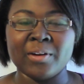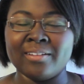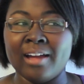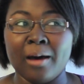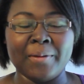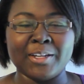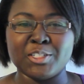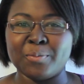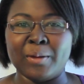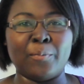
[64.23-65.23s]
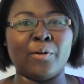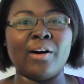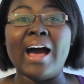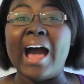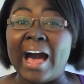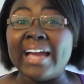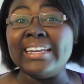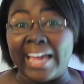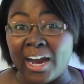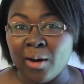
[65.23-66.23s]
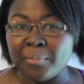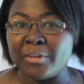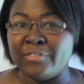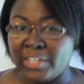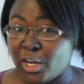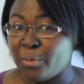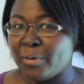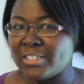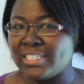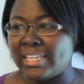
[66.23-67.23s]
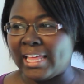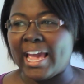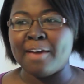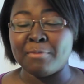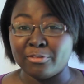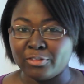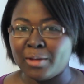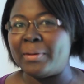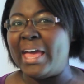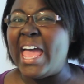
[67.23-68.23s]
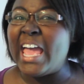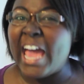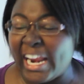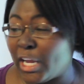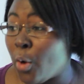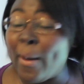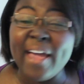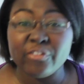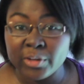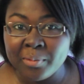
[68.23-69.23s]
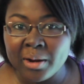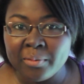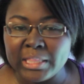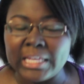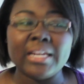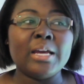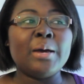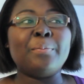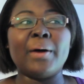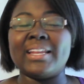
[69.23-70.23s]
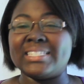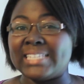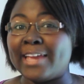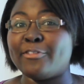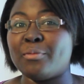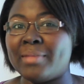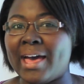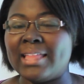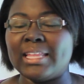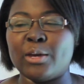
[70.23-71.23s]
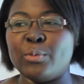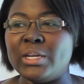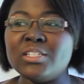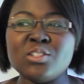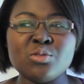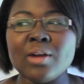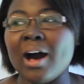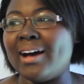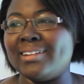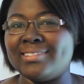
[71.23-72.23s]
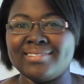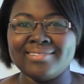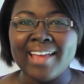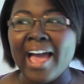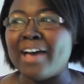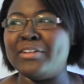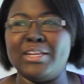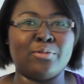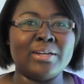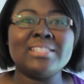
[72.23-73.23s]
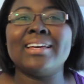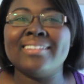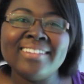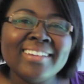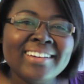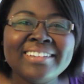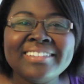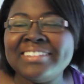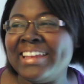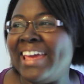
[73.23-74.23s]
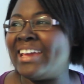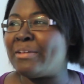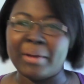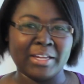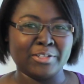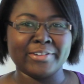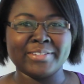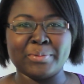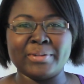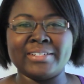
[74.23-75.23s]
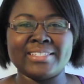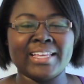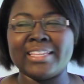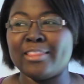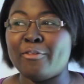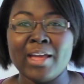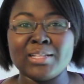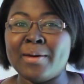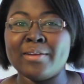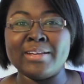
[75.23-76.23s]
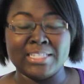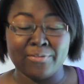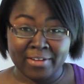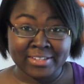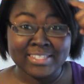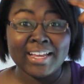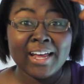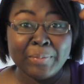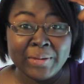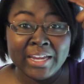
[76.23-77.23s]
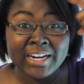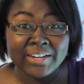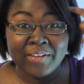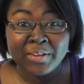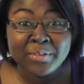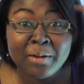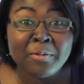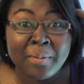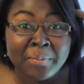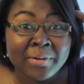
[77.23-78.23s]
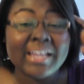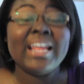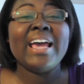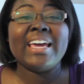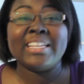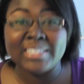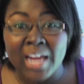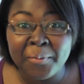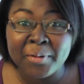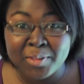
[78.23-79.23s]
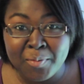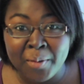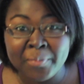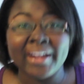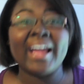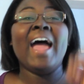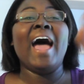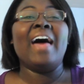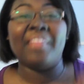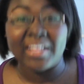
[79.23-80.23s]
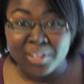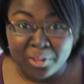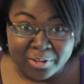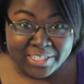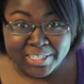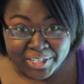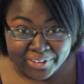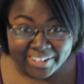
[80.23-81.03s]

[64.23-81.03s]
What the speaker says: we're not picture people. I'm a video person. Like, I have my flip, and I go everywhere with it. But aside from that, like, we do not have any reason to take pictures. We're just like, the fact of the matter is, if it's not up here, if I do not remember it, it is not worth remembering, and that's all there is to